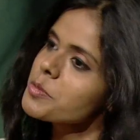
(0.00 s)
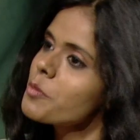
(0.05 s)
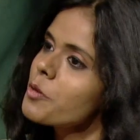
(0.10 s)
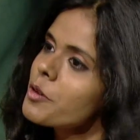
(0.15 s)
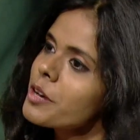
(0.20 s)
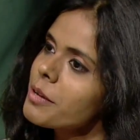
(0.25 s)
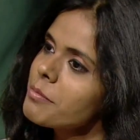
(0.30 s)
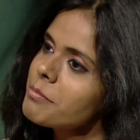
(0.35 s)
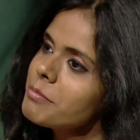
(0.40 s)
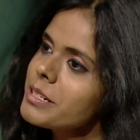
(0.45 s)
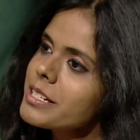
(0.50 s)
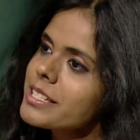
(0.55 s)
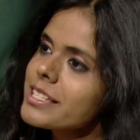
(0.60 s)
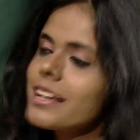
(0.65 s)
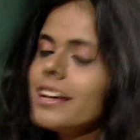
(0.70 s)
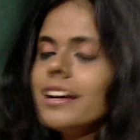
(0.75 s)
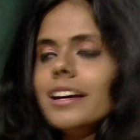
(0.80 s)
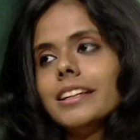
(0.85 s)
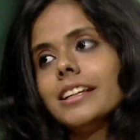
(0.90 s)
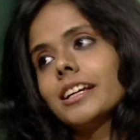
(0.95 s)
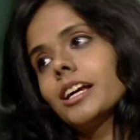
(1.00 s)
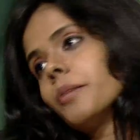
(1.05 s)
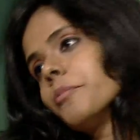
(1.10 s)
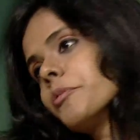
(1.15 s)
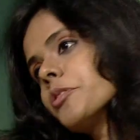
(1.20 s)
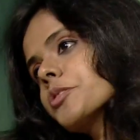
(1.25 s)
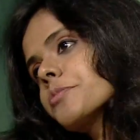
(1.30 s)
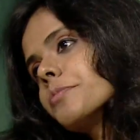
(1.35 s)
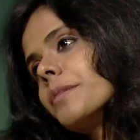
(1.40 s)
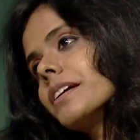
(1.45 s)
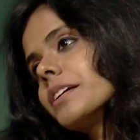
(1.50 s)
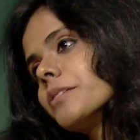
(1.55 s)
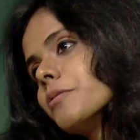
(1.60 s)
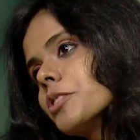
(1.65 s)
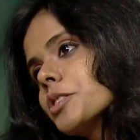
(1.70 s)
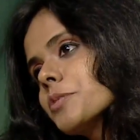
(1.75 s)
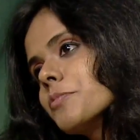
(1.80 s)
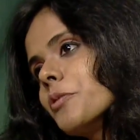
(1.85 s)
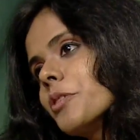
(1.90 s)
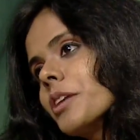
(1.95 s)
more numbers, the Communist Party
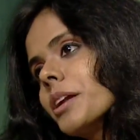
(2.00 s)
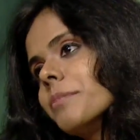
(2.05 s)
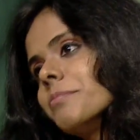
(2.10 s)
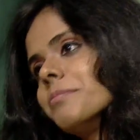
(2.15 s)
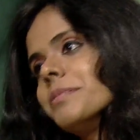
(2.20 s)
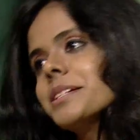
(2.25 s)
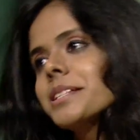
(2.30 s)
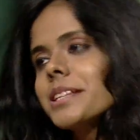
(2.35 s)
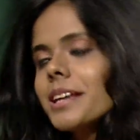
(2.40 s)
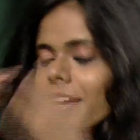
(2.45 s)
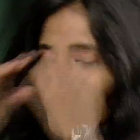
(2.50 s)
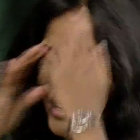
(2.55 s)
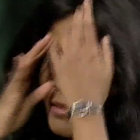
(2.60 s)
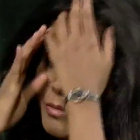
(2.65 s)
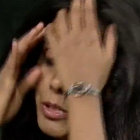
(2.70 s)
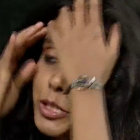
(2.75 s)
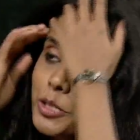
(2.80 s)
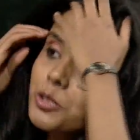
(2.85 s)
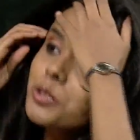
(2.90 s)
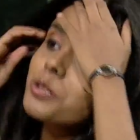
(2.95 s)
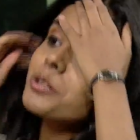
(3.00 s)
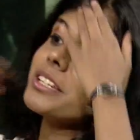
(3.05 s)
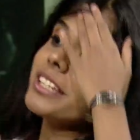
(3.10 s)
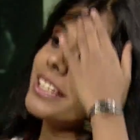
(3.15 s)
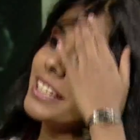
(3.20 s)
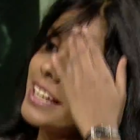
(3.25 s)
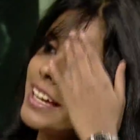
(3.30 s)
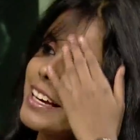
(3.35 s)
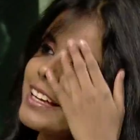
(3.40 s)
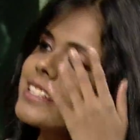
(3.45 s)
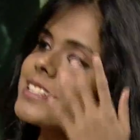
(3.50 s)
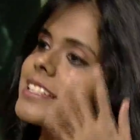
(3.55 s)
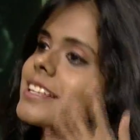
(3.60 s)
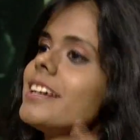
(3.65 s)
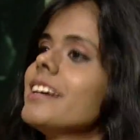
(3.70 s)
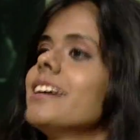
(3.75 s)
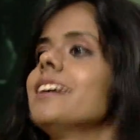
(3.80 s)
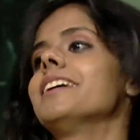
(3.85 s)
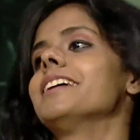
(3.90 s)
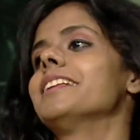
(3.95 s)
wants more numbers, but you should realize
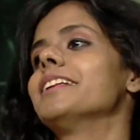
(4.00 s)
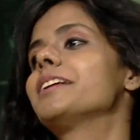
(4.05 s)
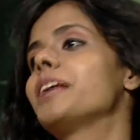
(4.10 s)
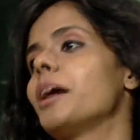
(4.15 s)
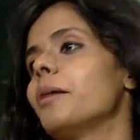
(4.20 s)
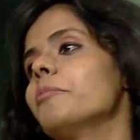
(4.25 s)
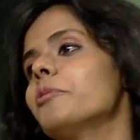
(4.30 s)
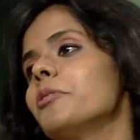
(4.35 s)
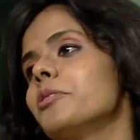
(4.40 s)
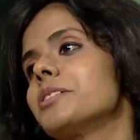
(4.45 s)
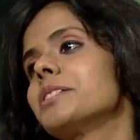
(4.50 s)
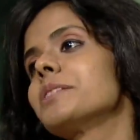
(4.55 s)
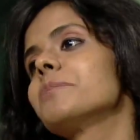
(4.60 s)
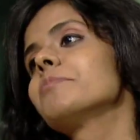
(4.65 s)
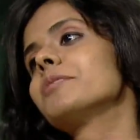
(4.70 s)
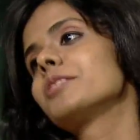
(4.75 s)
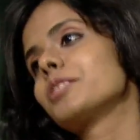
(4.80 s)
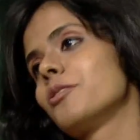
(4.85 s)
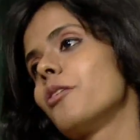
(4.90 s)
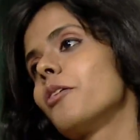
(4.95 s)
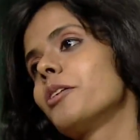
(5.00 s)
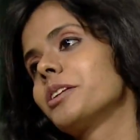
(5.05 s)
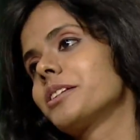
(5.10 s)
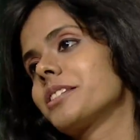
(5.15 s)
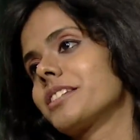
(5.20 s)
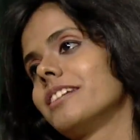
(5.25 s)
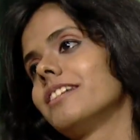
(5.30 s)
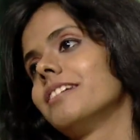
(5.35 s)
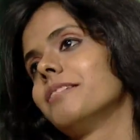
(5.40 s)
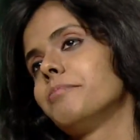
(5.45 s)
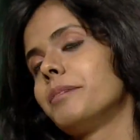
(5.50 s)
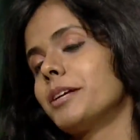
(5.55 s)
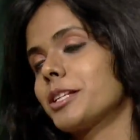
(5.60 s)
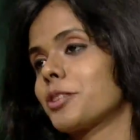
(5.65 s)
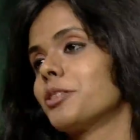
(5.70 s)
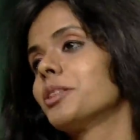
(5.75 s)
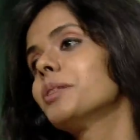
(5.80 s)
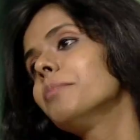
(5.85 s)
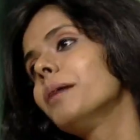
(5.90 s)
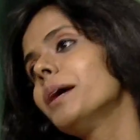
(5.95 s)
that communism is not based
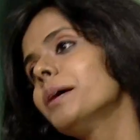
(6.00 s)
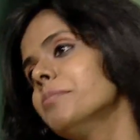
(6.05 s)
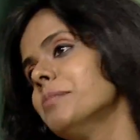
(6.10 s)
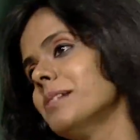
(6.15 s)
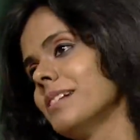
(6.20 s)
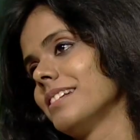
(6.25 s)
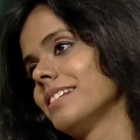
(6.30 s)
on the Bible.